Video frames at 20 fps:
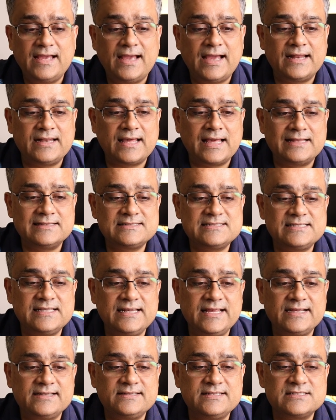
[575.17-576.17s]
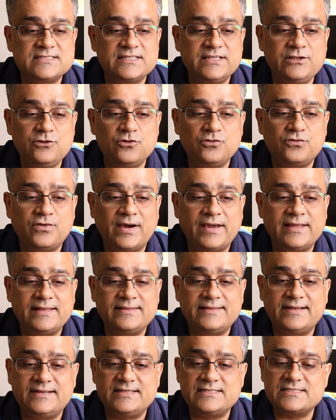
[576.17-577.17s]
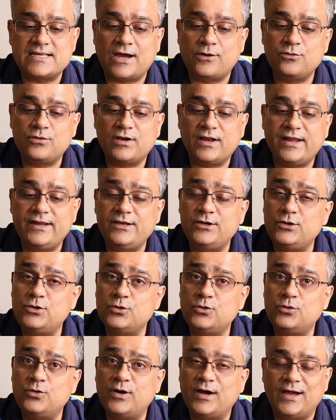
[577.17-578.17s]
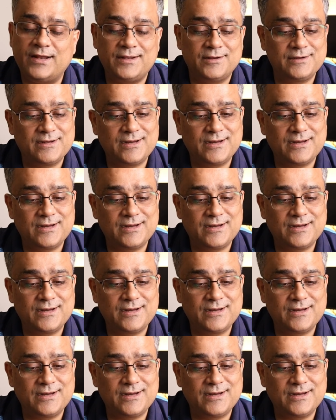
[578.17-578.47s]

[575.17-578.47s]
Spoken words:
and I'll select this new file that is outline 2, and I'll